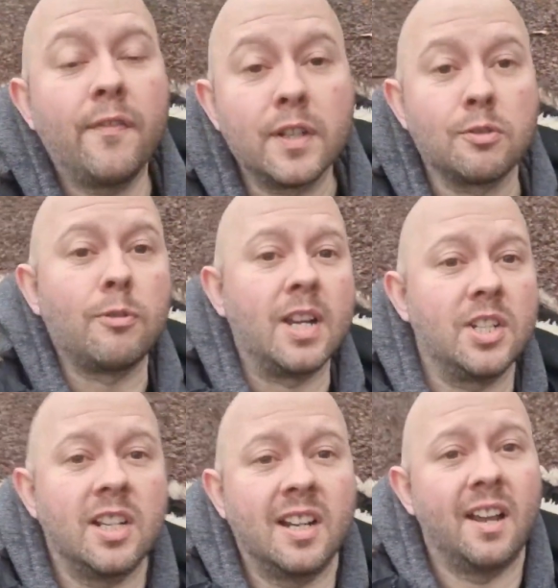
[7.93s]
for
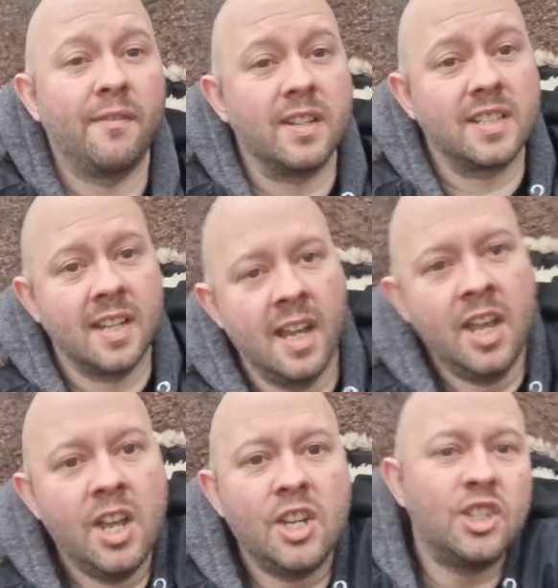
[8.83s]
tarantula lovers
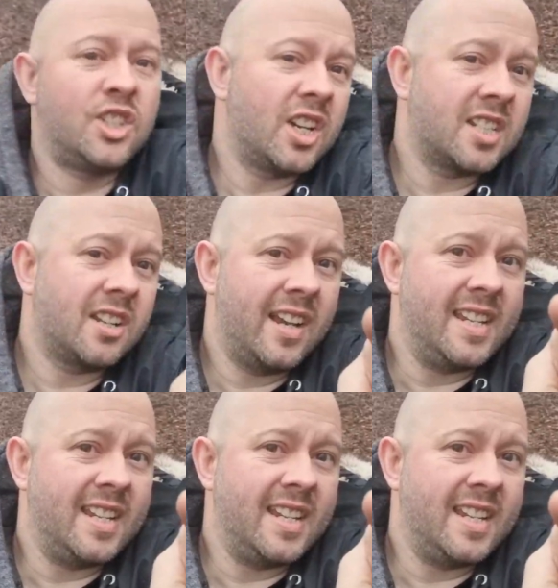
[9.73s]
just like